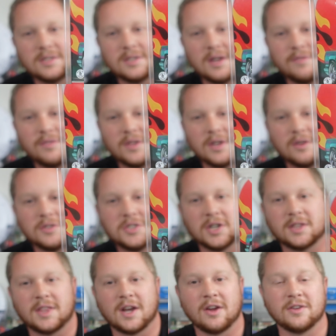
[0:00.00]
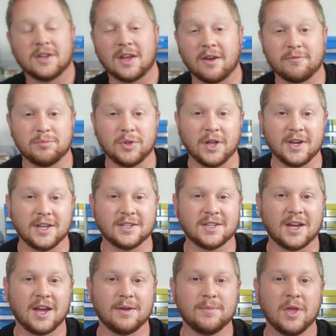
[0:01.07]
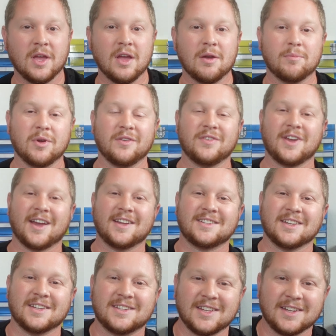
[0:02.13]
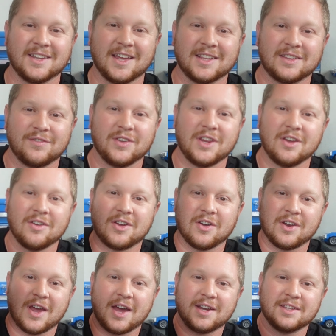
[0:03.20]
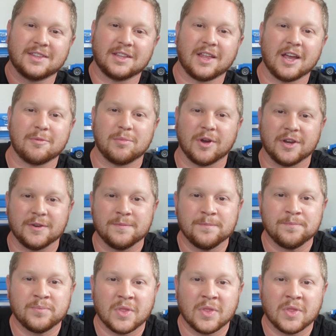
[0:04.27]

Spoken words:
so definitely go check that out. You have plenty of time. But if you guys did like the video, go down and hit the like button.